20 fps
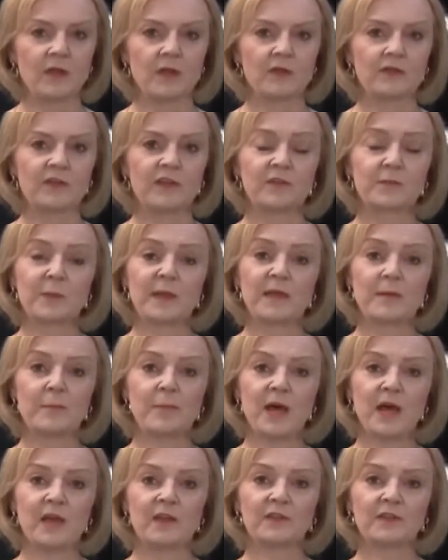She has been a
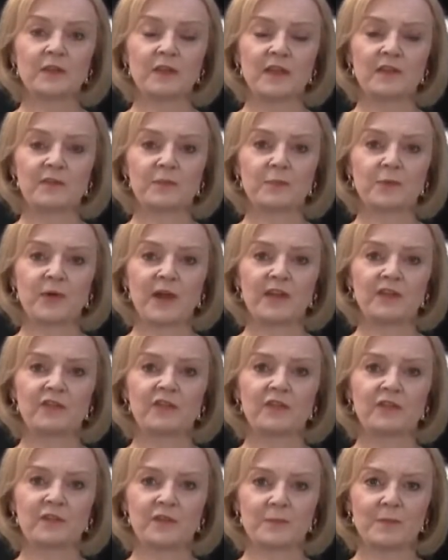personal
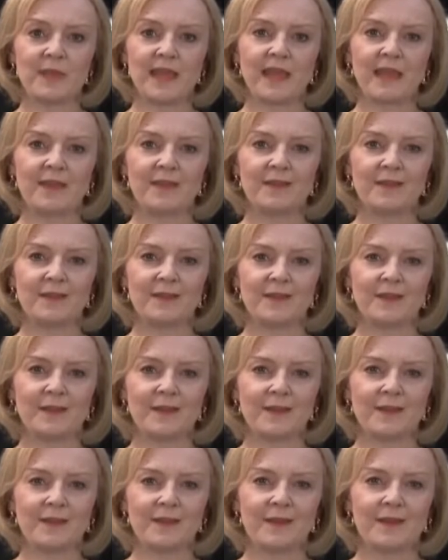inspiration to me
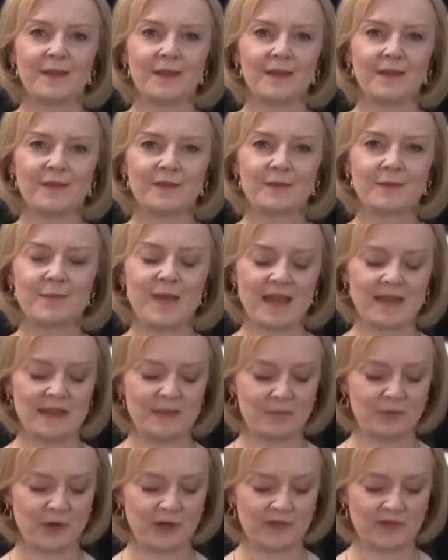and to
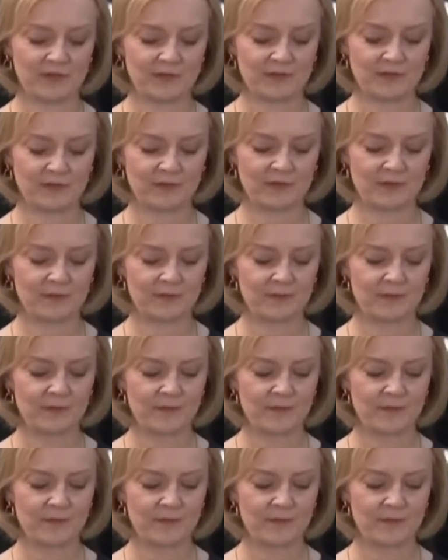many Britons.